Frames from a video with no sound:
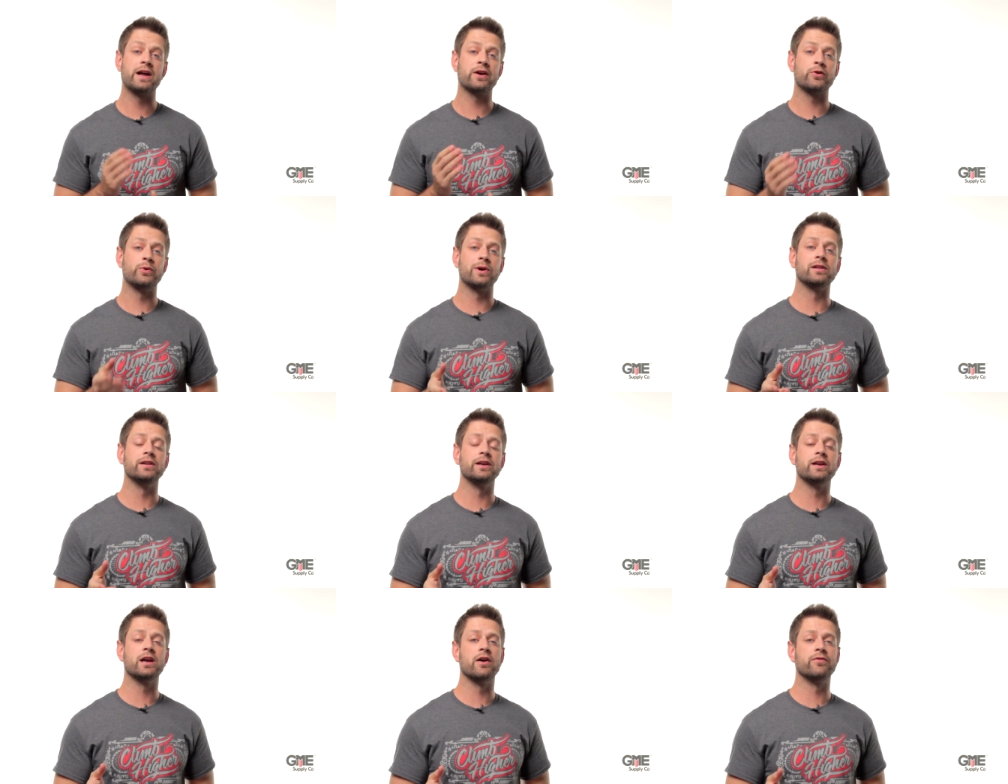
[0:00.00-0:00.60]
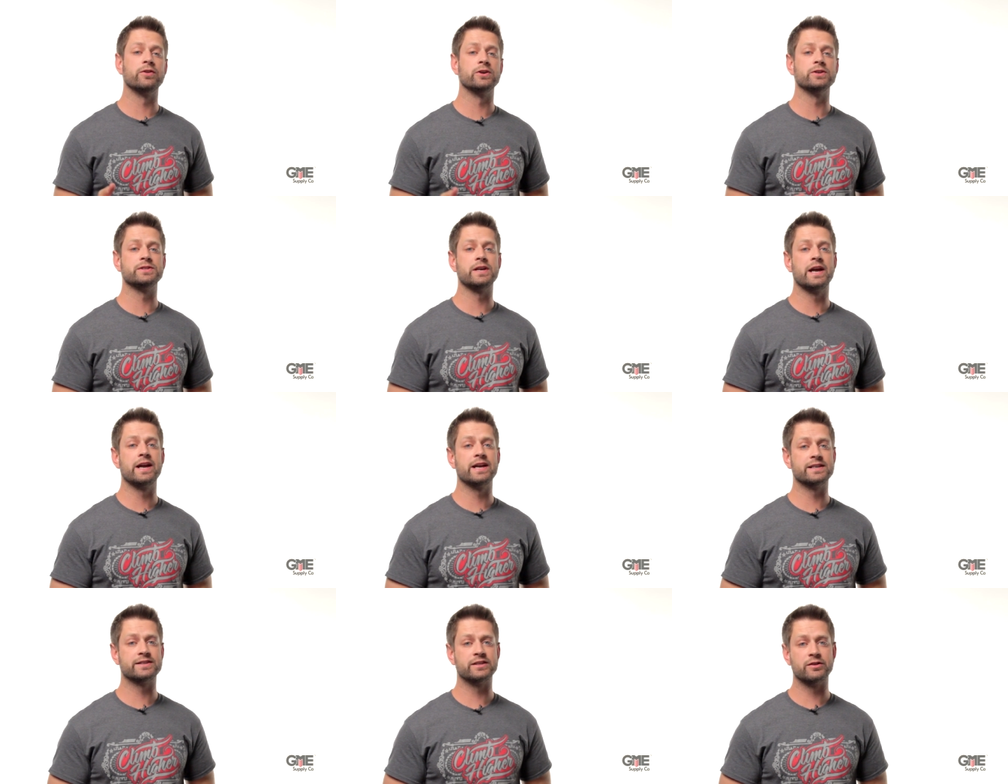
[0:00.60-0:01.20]
that quickly covers
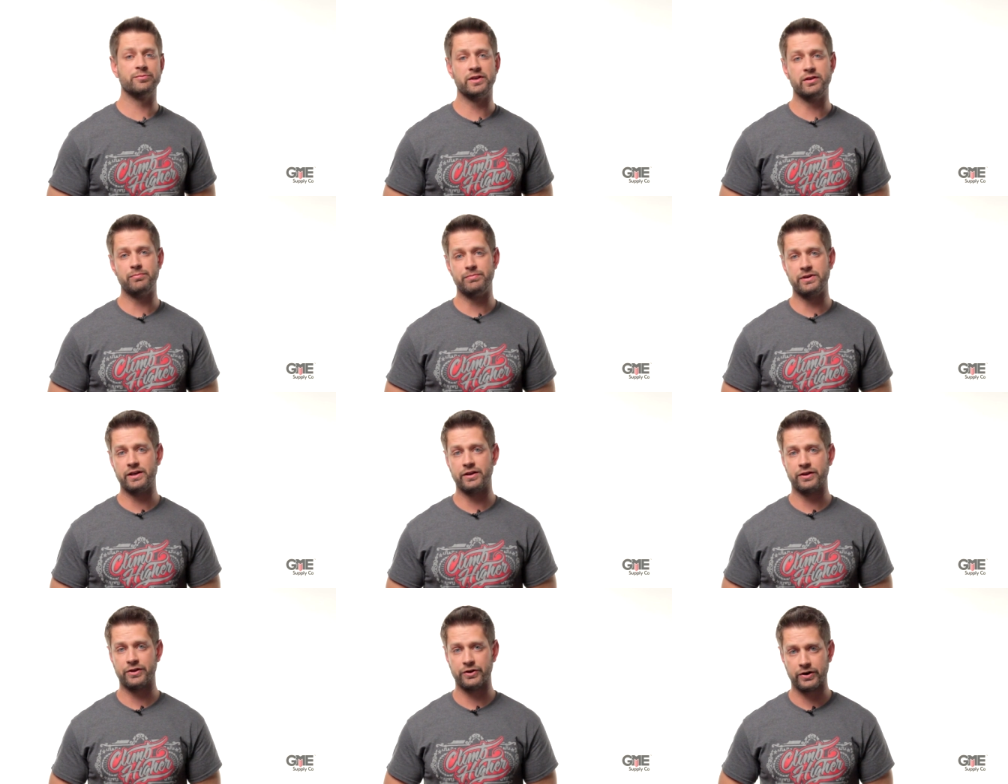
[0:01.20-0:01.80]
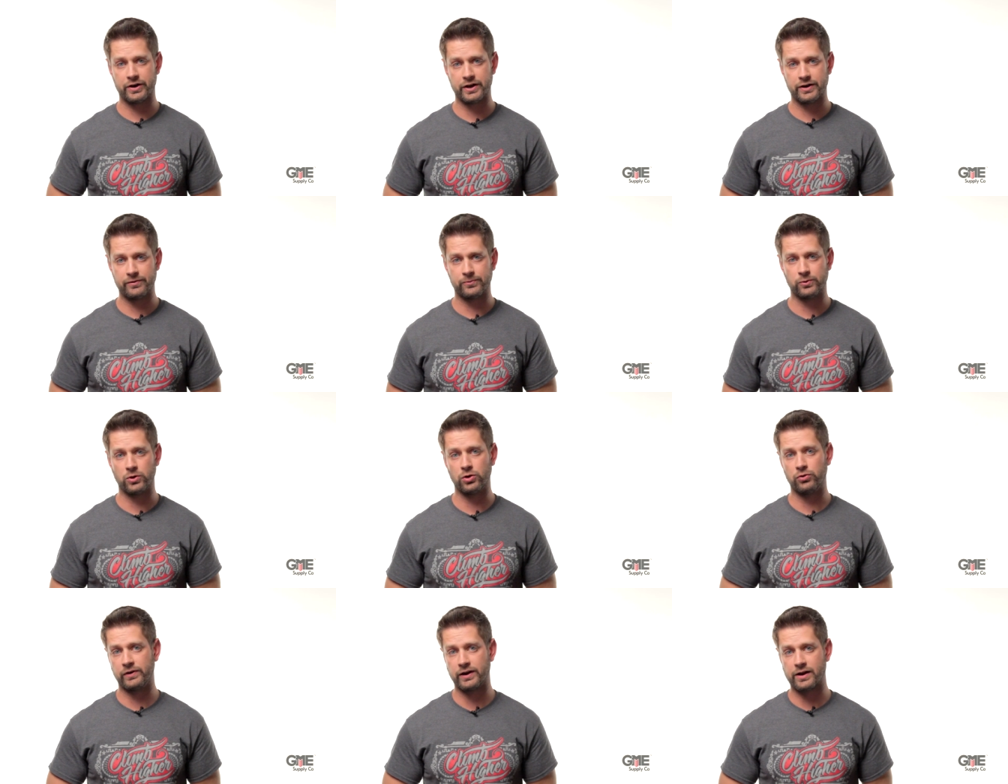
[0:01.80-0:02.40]
A S M E B thirty
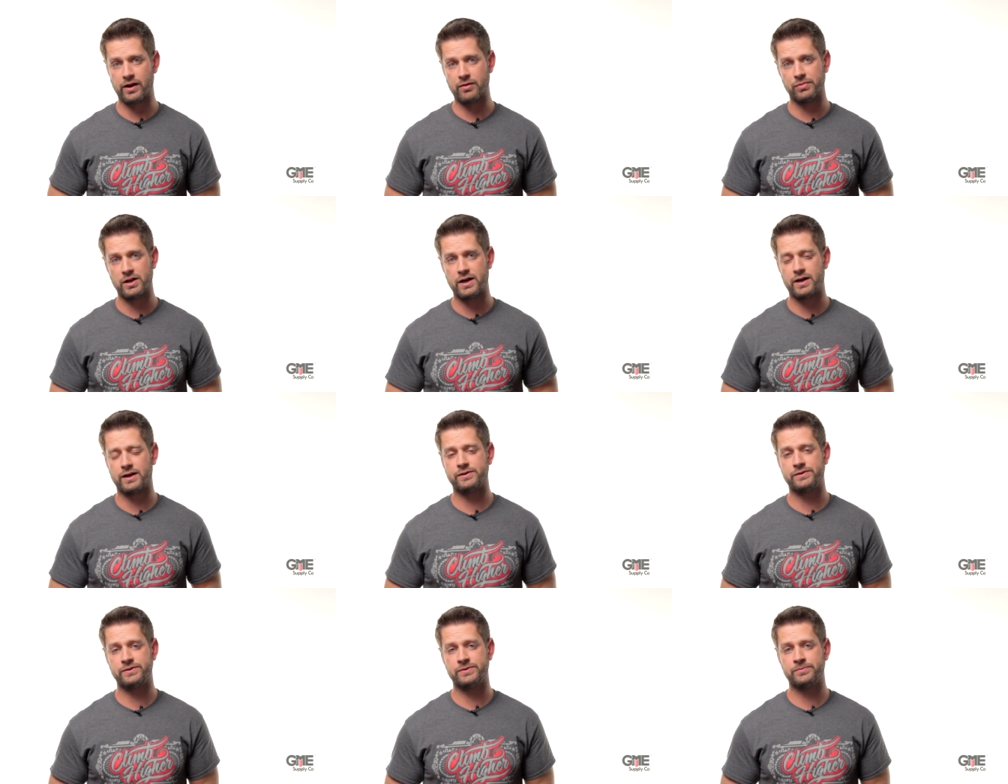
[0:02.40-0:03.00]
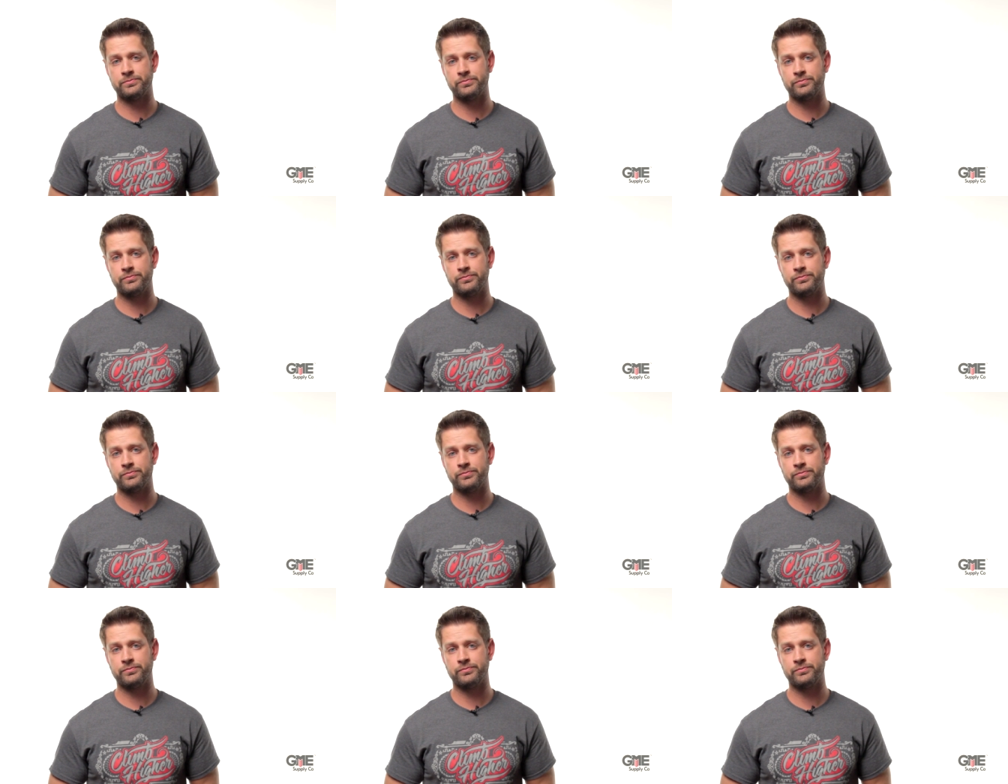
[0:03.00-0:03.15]
for rigging blocks.